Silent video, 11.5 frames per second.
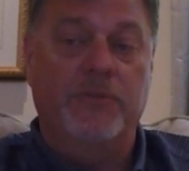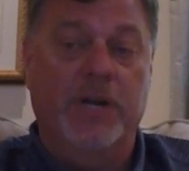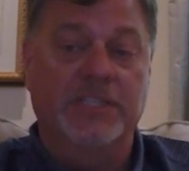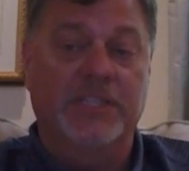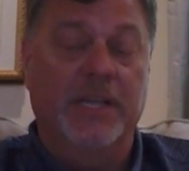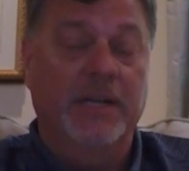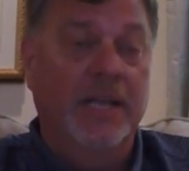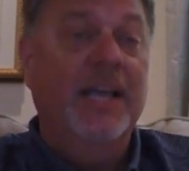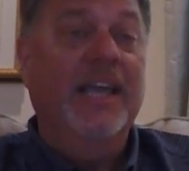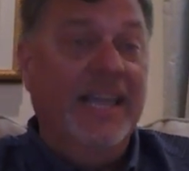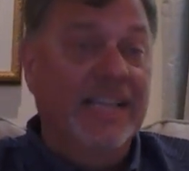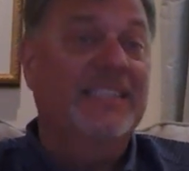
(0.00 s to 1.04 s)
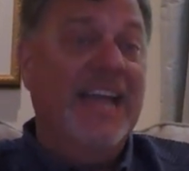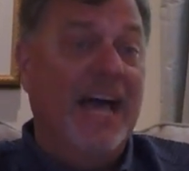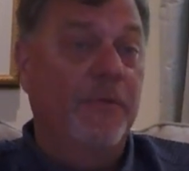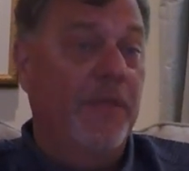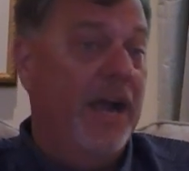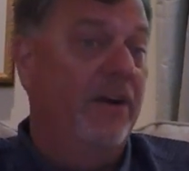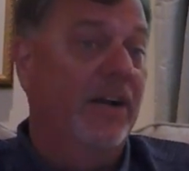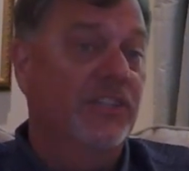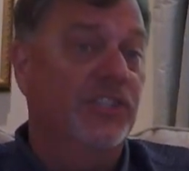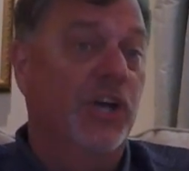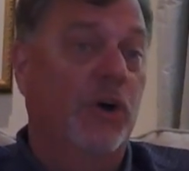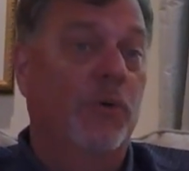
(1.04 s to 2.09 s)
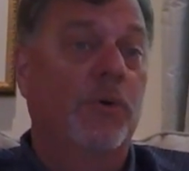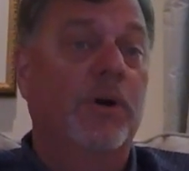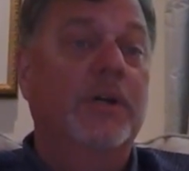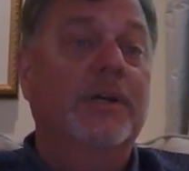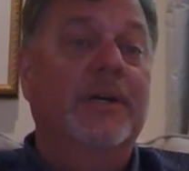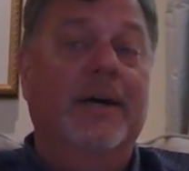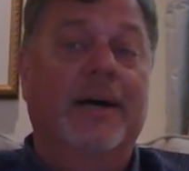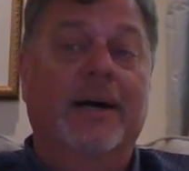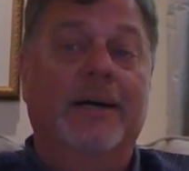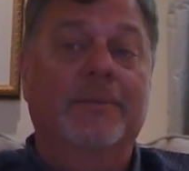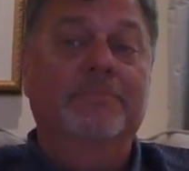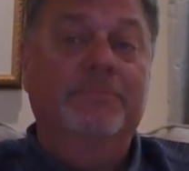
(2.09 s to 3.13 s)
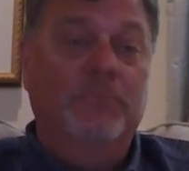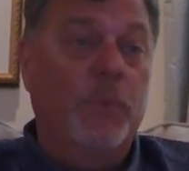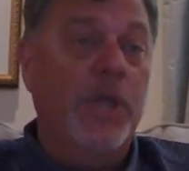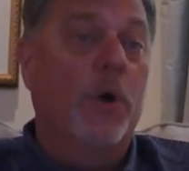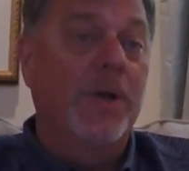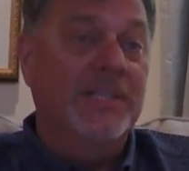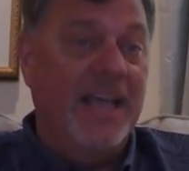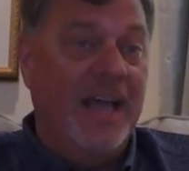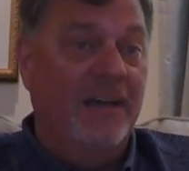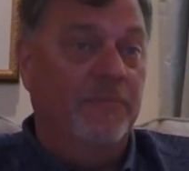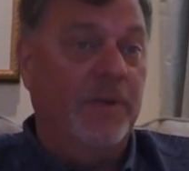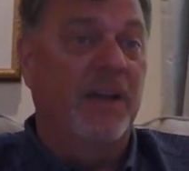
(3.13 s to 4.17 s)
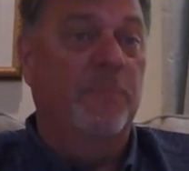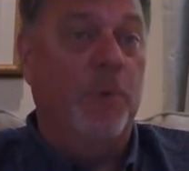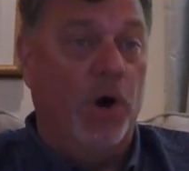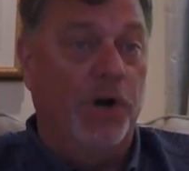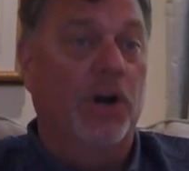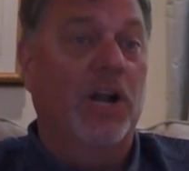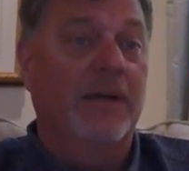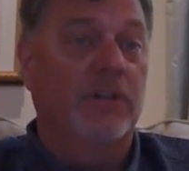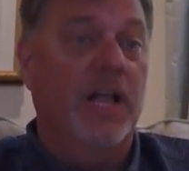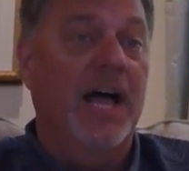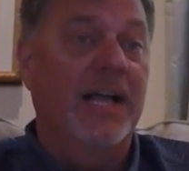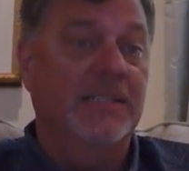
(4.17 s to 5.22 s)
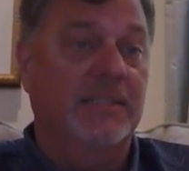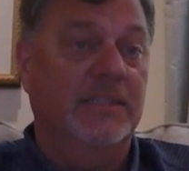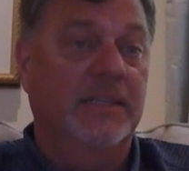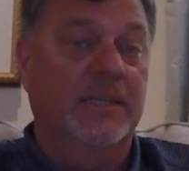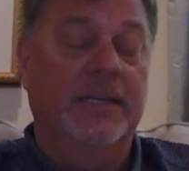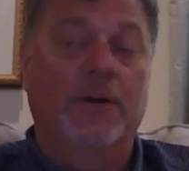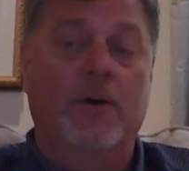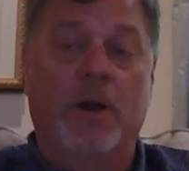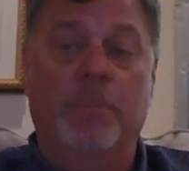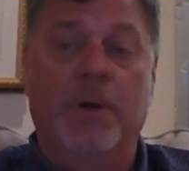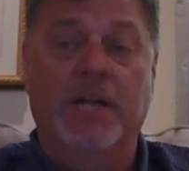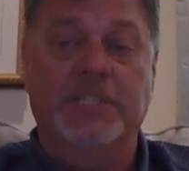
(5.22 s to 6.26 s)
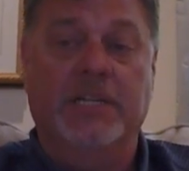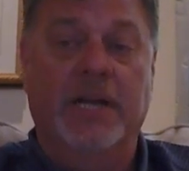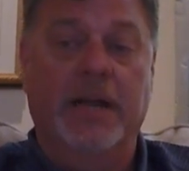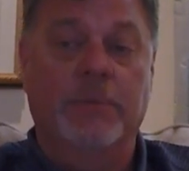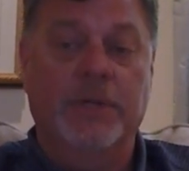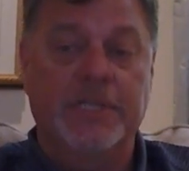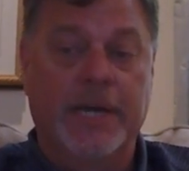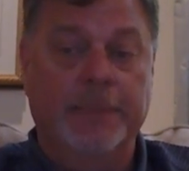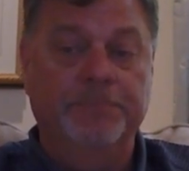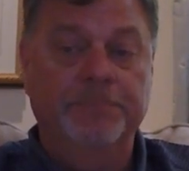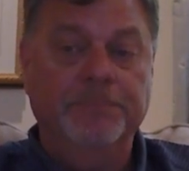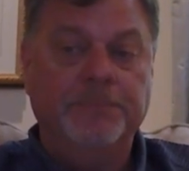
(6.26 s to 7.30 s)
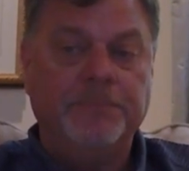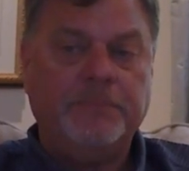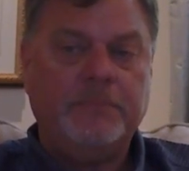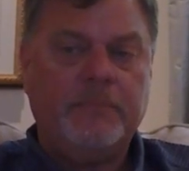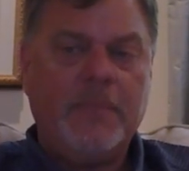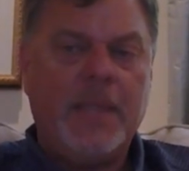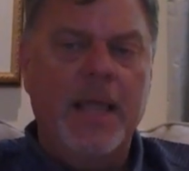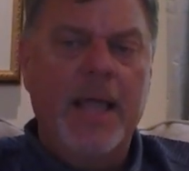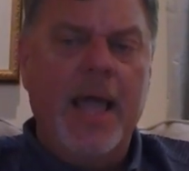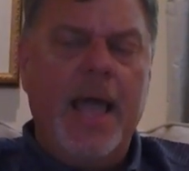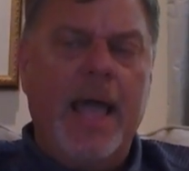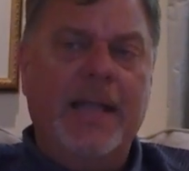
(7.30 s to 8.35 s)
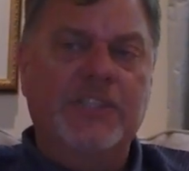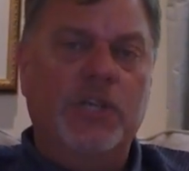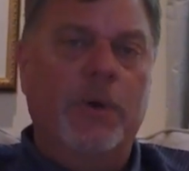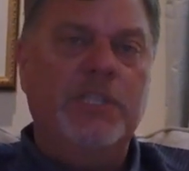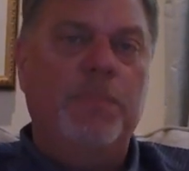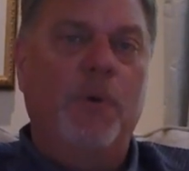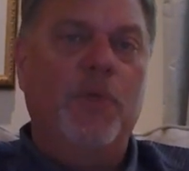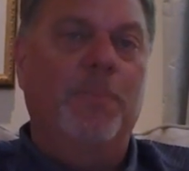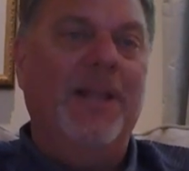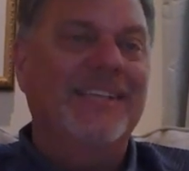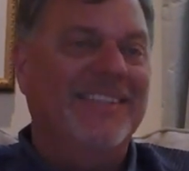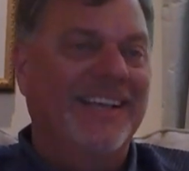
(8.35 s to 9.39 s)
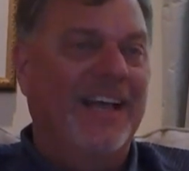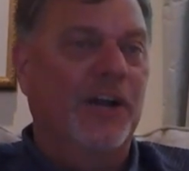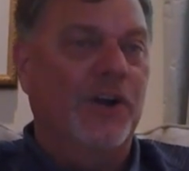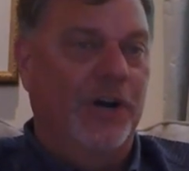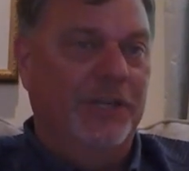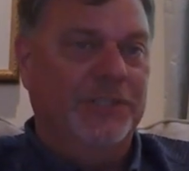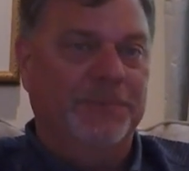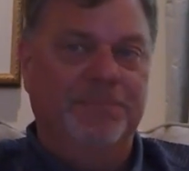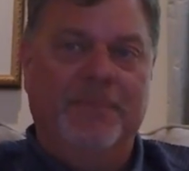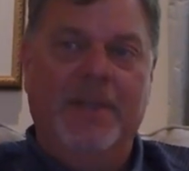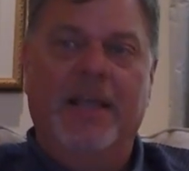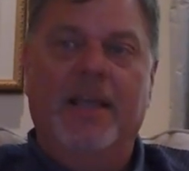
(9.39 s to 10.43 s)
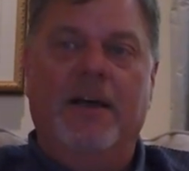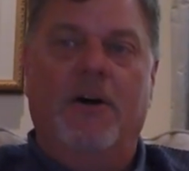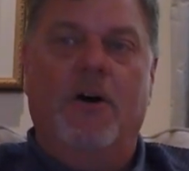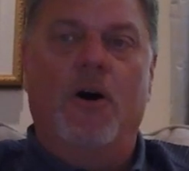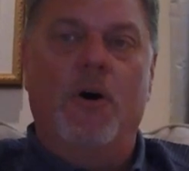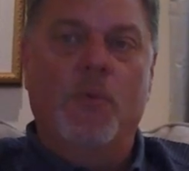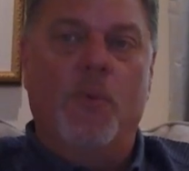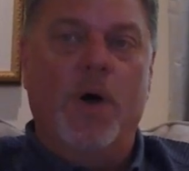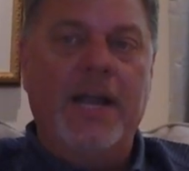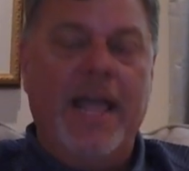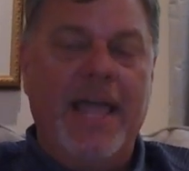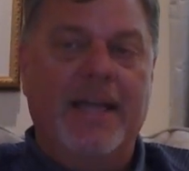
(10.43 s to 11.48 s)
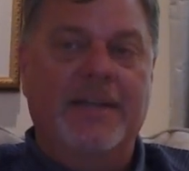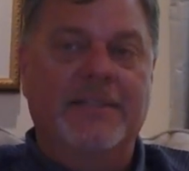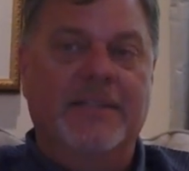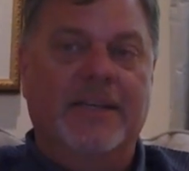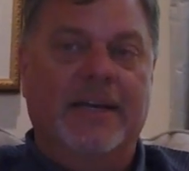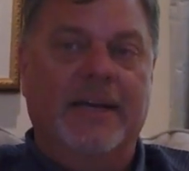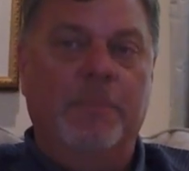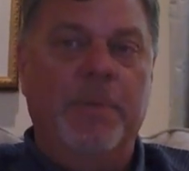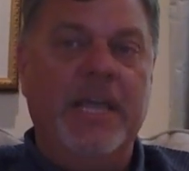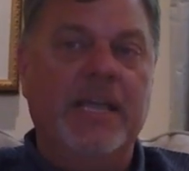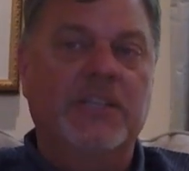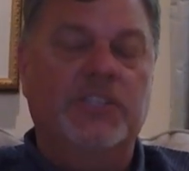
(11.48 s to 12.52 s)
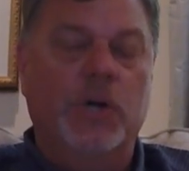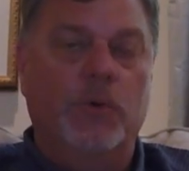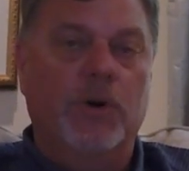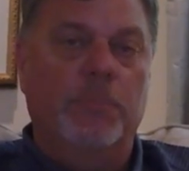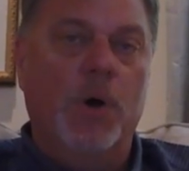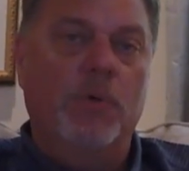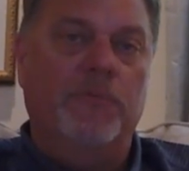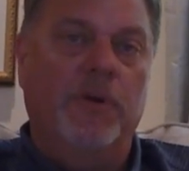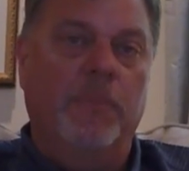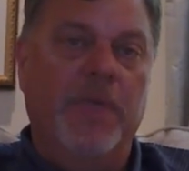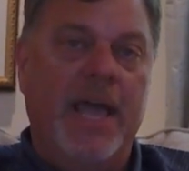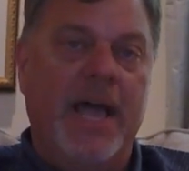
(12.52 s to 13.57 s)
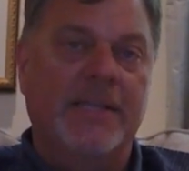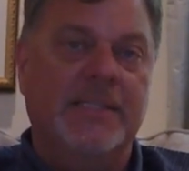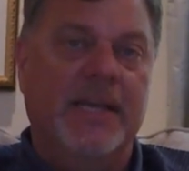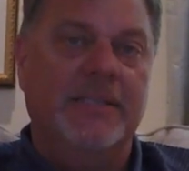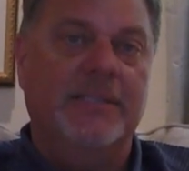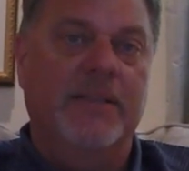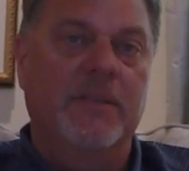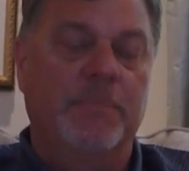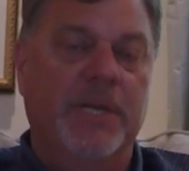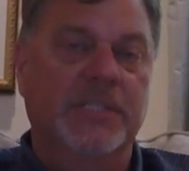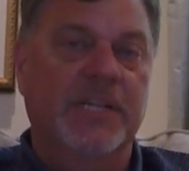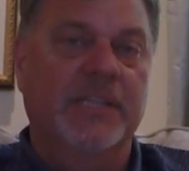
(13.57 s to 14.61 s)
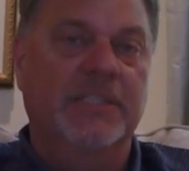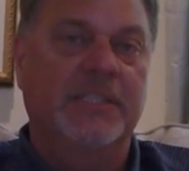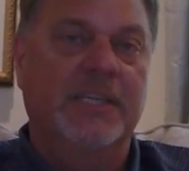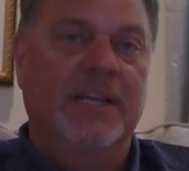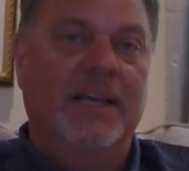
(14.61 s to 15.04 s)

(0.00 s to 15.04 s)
trust in, is down there, and so we always have kind of partner level eyes on a project at any one time. And so it's both a blessing and a curse. On the one hand, being so remote from the assets and the business,